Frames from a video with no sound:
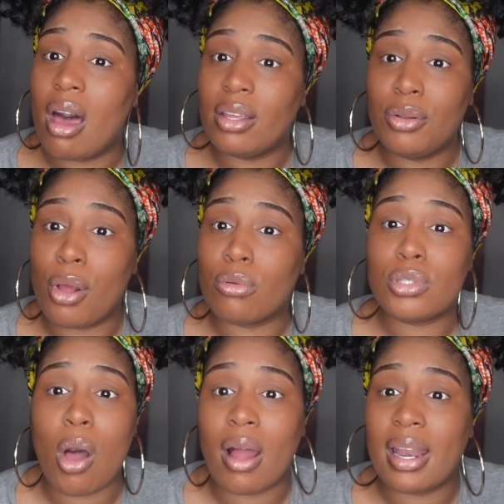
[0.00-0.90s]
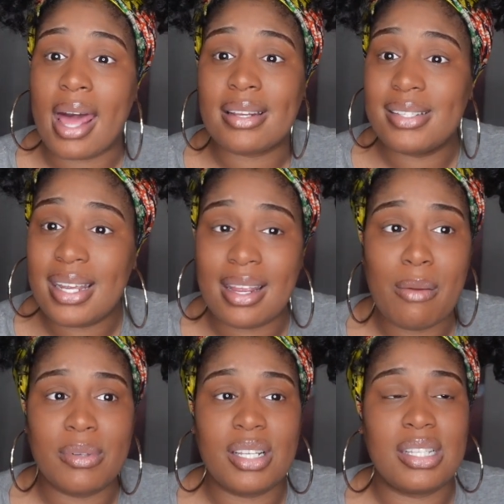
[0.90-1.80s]
you know, talk a lot of shit. He
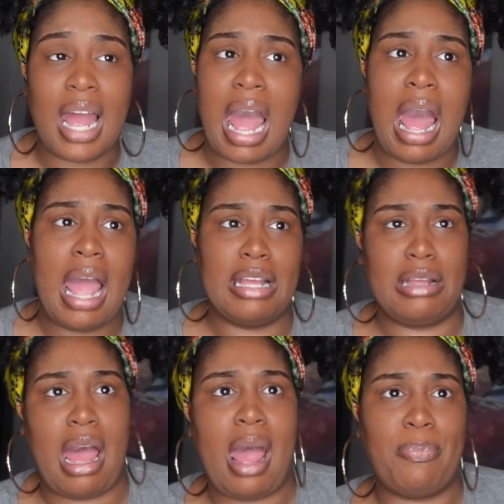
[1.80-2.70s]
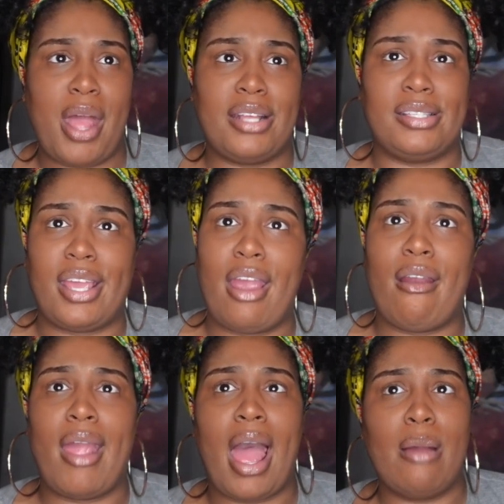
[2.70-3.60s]
was just like, I'm not
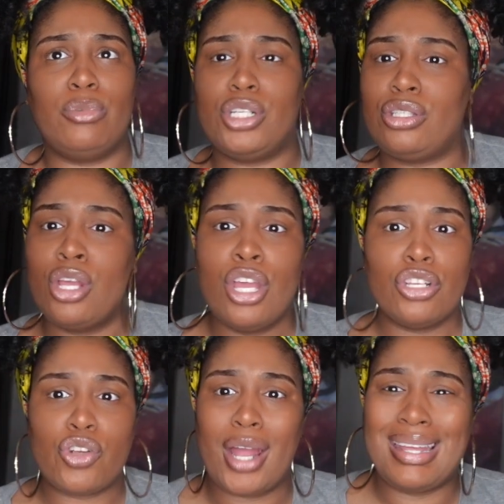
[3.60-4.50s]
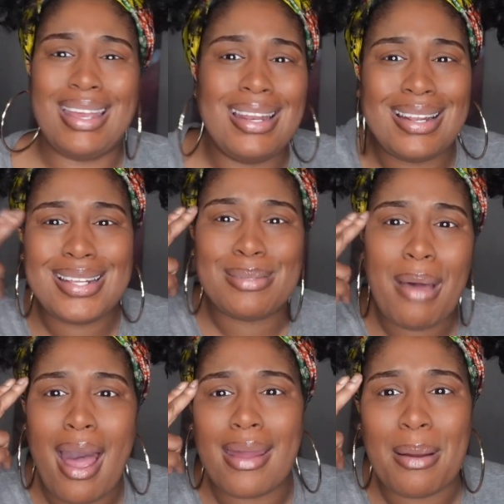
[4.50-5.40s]
scary. I'm just trying to get in his
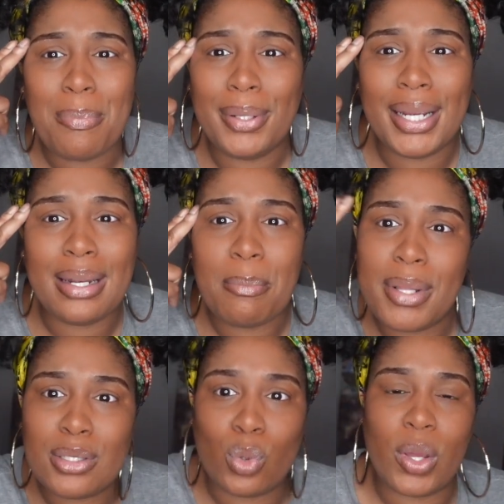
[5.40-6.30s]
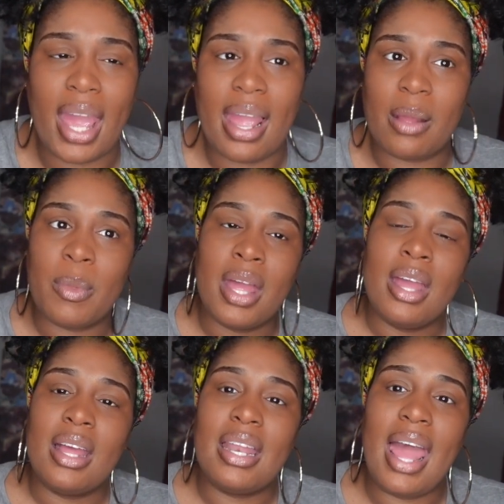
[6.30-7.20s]
mind. I'm playing a mental game.
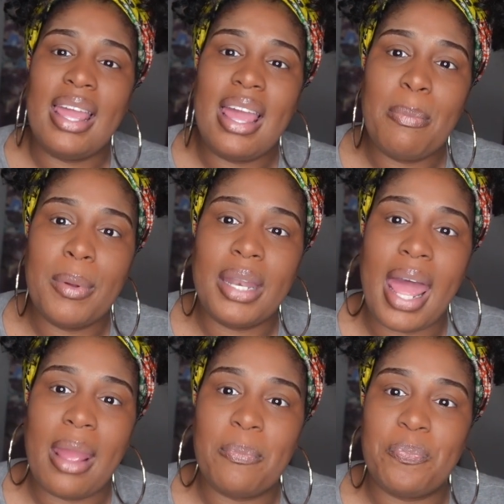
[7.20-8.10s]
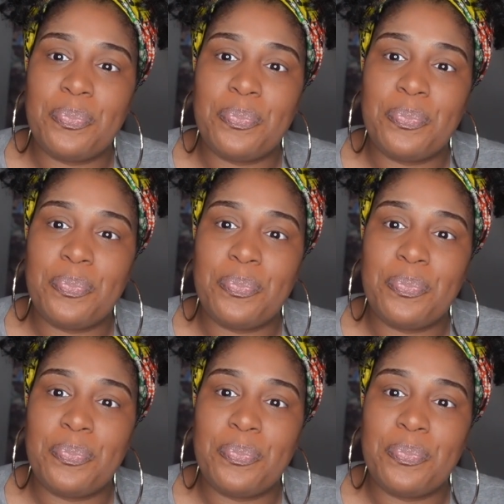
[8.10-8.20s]
Like, yeah, but like,